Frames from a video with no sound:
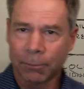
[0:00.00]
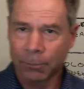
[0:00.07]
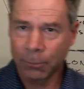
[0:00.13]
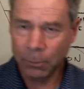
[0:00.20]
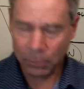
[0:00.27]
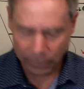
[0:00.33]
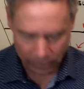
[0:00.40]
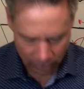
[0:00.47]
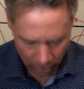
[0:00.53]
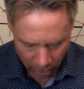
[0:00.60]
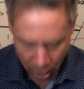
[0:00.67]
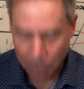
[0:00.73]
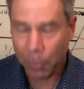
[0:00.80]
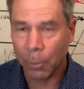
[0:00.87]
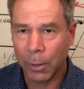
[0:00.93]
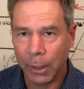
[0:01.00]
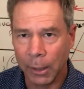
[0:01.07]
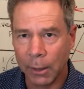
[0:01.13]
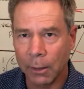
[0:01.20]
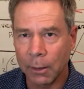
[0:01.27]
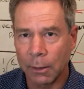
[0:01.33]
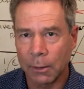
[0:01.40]
fully
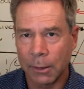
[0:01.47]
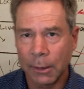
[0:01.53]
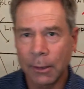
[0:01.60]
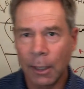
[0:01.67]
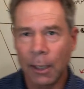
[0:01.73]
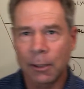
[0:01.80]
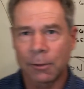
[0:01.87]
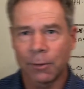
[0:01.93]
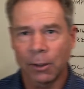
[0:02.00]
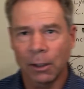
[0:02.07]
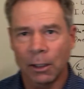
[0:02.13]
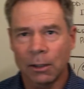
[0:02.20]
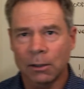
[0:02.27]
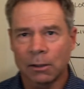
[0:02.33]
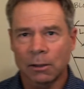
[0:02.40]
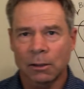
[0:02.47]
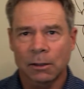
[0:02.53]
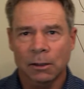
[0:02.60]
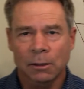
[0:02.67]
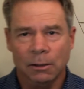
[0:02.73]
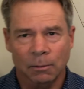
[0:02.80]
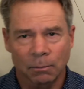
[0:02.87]
operating detoxification
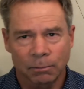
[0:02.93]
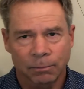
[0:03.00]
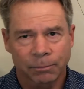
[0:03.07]
system.